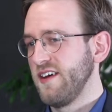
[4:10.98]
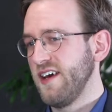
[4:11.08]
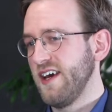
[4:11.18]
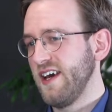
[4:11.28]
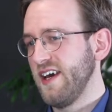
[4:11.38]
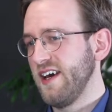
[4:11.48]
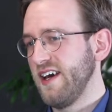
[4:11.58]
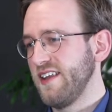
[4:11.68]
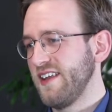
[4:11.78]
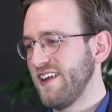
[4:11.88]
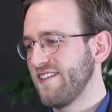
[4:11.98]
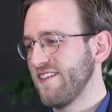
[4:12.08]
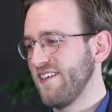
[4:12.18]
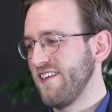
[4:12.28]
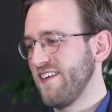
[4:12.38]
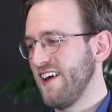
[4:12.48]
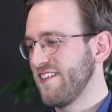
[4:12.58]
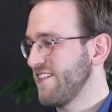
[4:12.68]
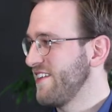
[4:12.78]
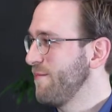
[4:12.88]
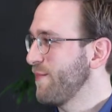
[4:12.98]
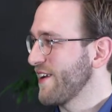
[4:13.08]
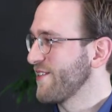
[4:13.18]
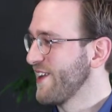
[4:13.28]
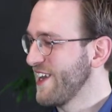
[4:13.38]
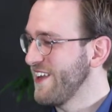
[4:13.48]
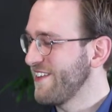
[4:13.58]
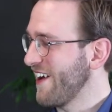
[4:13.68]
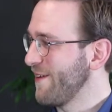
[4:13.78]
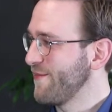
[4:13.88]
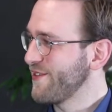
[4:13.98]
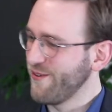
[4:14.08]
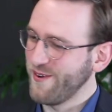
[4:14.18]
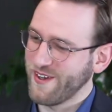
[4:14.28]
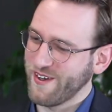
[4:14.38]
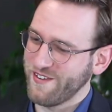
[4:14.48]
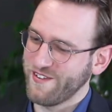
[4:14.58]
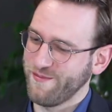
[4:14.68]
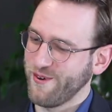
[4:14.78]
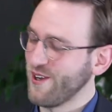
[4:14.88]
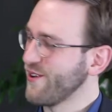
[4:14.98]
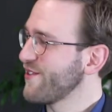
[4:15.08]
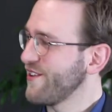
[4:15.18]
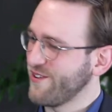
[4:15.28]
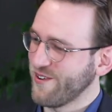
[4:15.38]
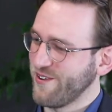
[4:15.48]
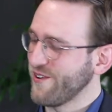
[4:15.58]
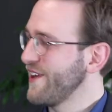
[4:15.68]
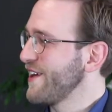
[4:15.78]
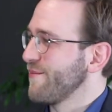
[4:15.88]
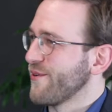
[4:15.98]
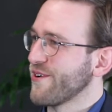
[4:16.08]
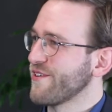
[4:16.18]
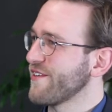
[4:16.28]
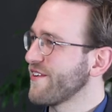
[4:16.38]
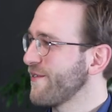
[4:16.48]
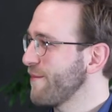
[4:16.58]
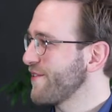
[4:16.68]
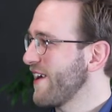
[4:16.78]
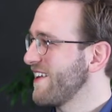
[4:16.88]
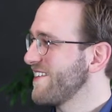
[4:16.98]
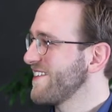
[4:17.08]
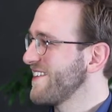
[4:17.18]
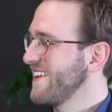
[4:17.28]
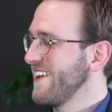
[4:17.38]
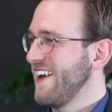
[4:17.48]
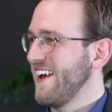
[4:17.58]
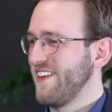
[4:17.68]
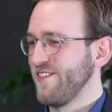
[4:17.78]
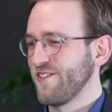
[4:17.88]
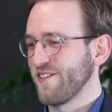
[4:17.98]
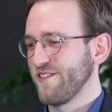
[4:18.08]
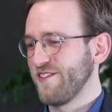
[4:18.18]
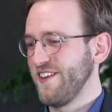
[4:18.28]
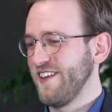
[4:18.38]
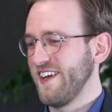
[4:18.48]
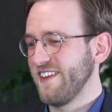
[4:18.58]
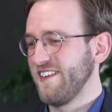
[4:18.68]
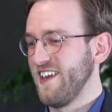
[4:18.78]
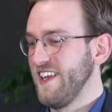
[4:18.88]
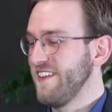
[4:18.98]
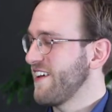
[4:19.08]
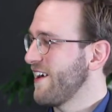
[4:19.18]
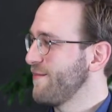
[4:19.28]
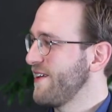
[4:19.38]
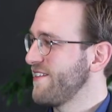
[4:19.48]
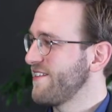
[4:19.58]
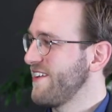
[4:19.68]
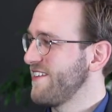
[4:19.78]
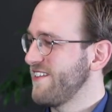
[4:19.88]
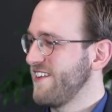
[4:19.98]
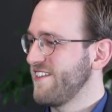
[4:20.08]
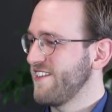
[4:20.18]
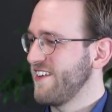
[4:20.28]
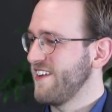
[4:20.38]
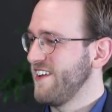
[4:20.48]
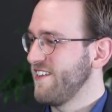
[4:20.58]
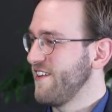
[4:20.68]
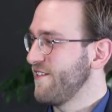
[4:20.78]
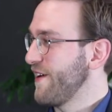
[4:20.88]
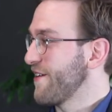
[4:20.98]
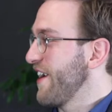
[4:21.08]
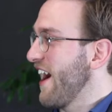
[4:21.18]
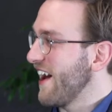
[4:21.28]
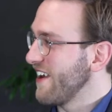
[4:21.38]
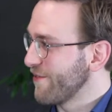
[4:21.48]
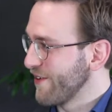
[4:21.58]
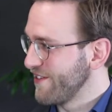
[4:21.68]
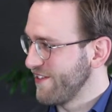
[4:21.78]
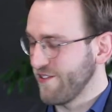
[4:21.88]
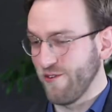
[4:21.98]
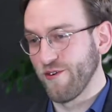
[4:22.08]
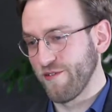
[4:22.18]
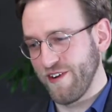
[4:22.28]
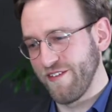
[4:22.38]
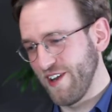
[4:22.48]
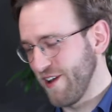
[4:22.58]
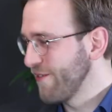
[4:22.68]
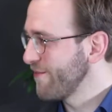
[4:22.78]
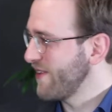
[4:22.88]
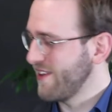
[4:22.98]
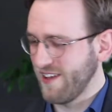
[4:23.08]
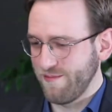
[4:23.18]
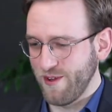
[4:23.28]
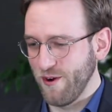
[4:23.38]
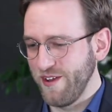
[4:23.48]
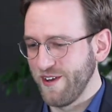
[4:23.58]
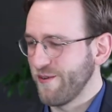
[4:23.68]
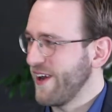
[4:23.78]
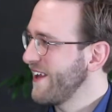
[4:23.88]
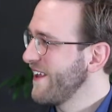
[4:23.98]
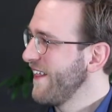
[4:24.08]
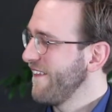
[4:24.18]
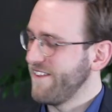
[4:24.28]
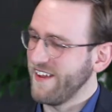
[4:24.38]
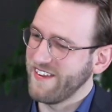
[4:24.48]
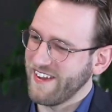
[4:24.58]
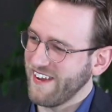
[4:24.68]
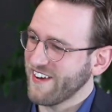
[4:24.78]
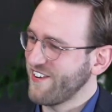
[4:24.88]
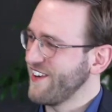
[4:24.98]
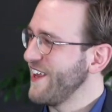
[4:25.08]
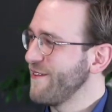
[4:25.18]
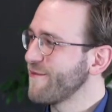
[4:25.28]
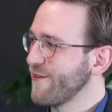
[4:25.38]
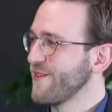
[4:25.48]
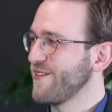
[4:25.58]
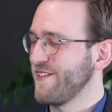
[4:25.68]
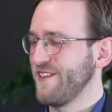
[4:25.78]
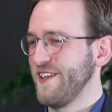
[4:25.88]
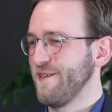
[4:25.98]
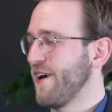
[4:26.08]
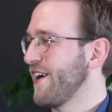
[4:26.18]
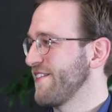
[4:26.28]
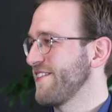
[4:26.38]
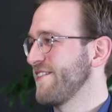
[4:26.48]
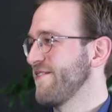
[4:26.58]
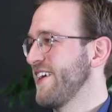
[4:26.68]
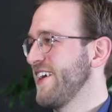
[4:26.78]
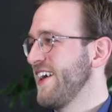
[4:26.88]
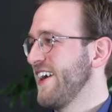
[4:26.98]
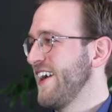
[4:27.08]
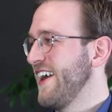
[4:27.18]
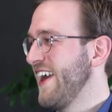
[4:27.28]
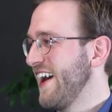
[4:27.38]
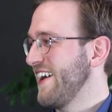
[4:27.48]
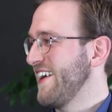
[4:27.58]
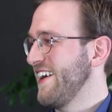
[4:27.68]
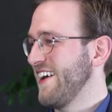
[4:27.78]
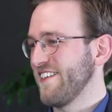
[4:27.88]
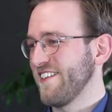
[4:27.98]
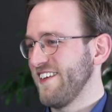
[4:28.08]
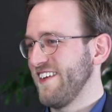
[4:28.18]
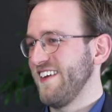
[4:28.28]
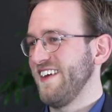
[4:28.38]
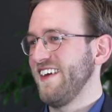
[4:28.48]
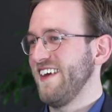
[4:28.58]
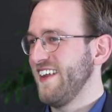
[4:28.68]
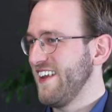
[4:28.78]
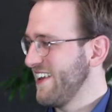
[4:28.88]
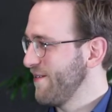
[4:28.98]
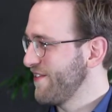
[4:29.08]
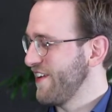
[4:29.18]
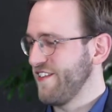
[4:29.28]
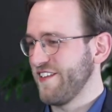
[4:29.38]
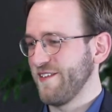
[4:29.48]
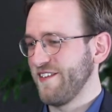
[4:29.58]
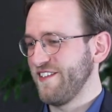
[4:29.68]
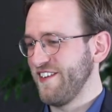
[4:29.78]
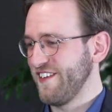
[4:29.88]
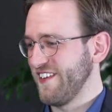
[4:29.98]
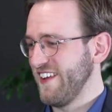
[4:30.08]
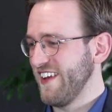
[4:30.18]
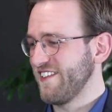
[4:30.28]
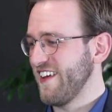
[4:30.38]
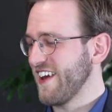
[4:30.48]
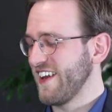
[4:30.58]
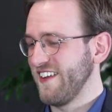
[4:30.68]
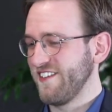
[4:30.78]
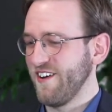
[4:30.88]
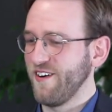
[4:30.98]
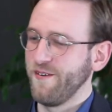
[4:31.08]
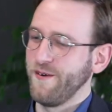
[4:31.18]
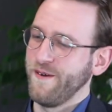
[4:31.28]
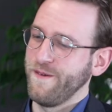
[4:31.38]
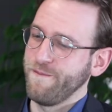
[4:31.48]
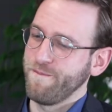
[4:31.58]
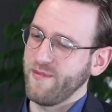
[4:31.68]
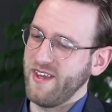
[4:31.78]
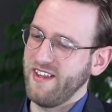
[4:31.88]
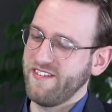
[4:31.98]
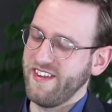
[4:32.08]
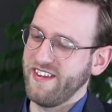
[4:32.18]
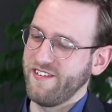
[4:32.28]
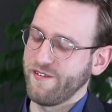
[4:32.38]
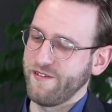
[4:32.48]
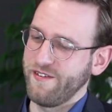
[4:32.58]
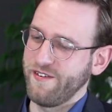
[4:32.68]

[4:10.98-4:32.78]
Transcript: and that has an impact on the lead time. So when a customer looks at your e-commerce website, and you sort of see that the lead time is very high, for instance, or very low. It can go either way. Then that actually influences the demand. The customer as well. The customer may change their decision. Exactly. So it's that your